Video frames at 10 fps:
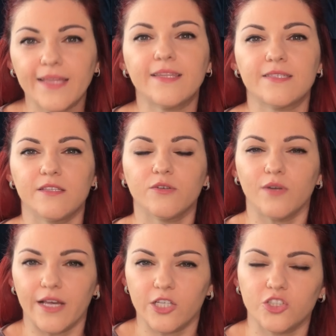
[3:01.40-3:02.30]
the
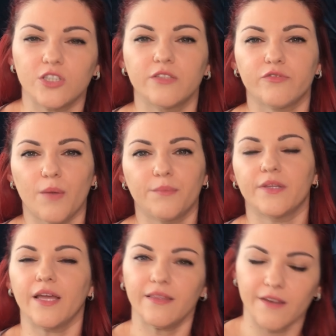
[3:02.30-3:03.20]
circulation from
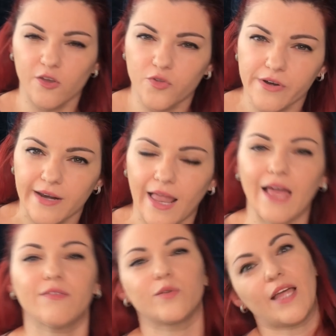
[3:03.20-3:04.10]
the intrauterine
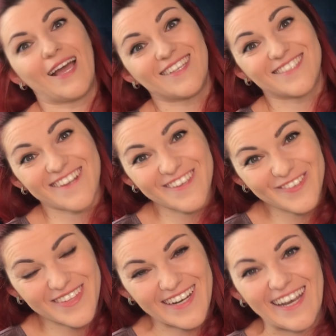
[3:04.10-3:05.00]
life to the
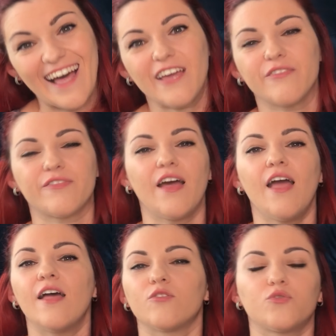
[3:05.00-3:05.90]
extrauterine life,
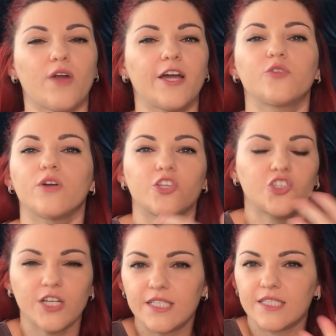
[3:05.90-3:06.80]
to try to
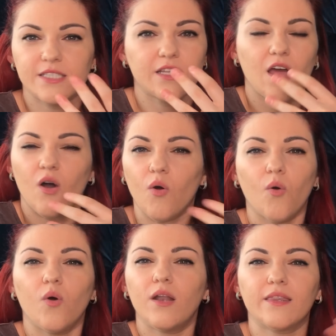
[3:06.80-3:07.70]
adjust
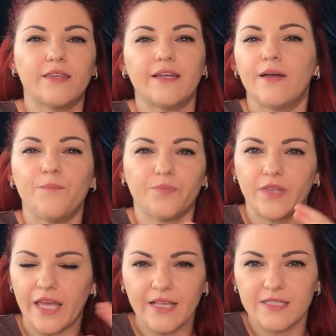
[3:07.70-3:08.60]
all the
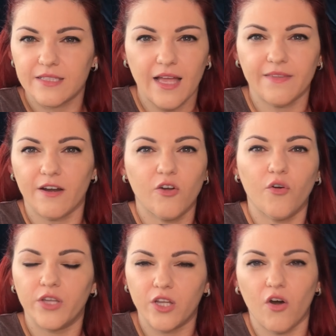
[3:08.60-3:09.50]
things that are
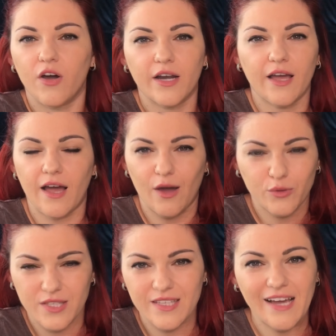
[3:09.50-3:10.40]
going on
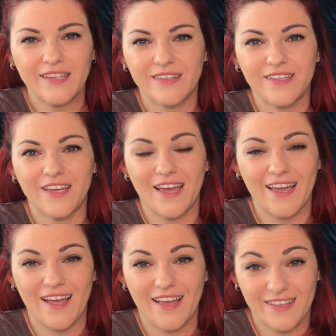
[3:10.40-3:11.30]
outside the
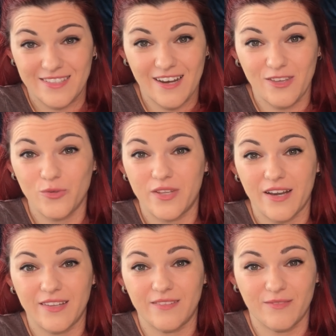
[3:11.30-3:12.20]

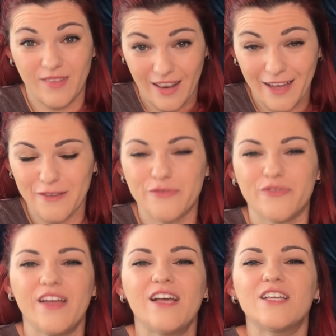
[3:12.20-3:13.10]
extrauterine life.
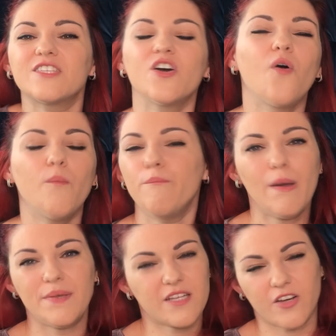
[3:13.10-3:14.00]
So
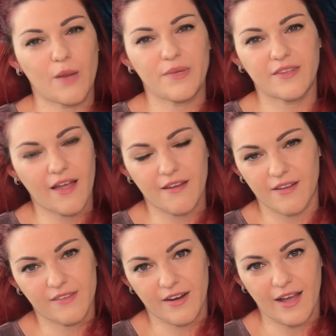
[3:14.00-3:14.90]
babies are gonna be
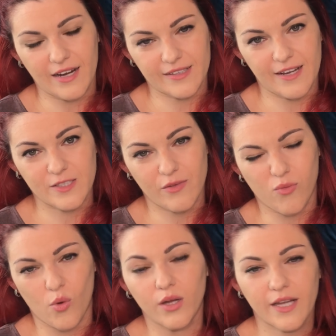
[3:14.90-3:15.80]
tired regardless
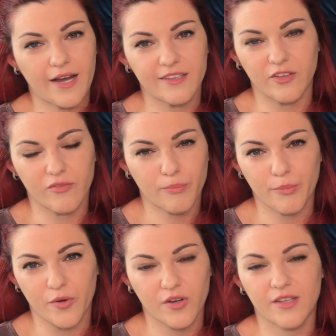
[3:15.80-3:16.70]
of what kind of
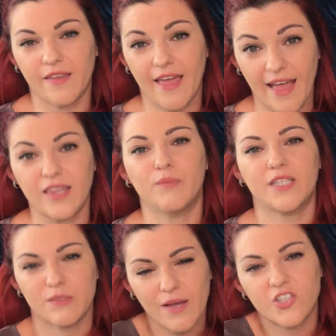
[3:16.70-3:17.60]
birth they had, but
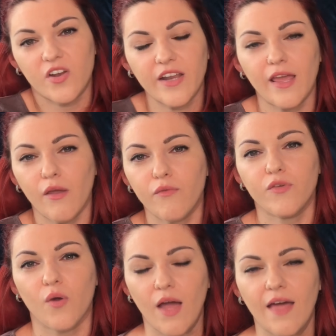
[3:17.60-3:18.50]
especially if
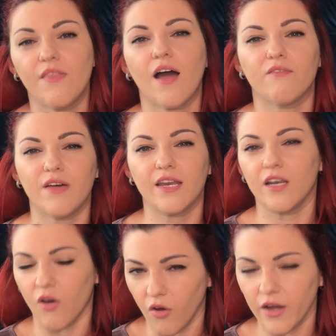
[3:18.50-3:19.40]
you had a very
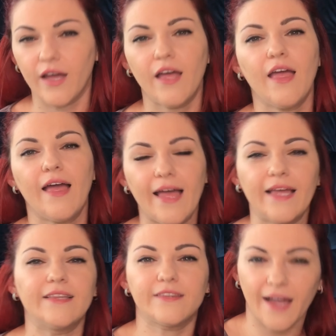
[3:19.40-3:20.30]
long
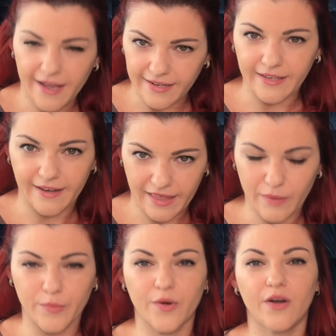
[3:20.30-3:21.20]
and tiring
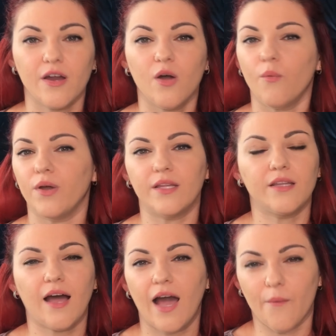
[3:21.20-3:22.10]
labor with
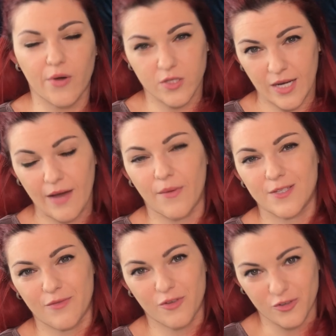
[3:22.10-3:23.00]
hours and
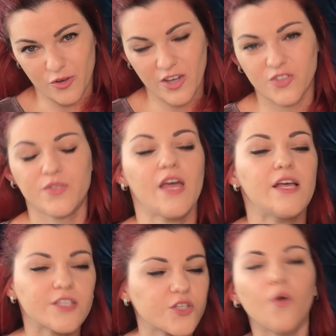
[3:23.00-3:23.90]
hours of contractions.
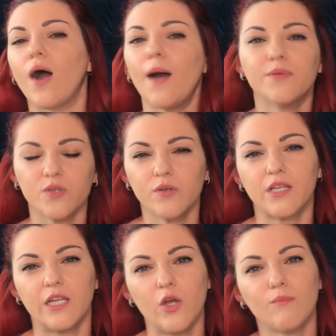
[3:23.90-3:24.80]
So
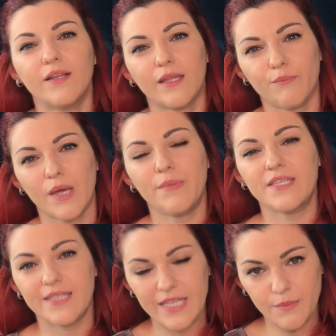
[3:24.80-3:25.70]
absolutely normal that baby
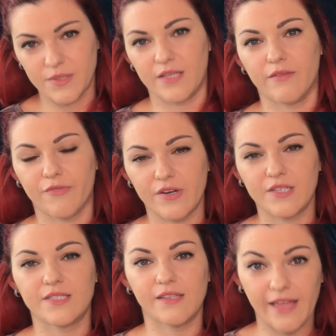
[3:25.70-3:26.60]
sleeps in the
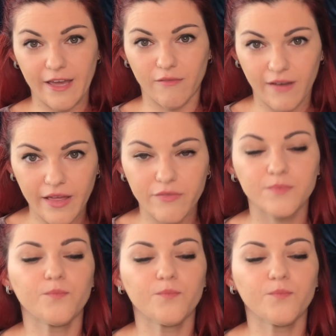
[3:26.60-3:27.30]
first day of life.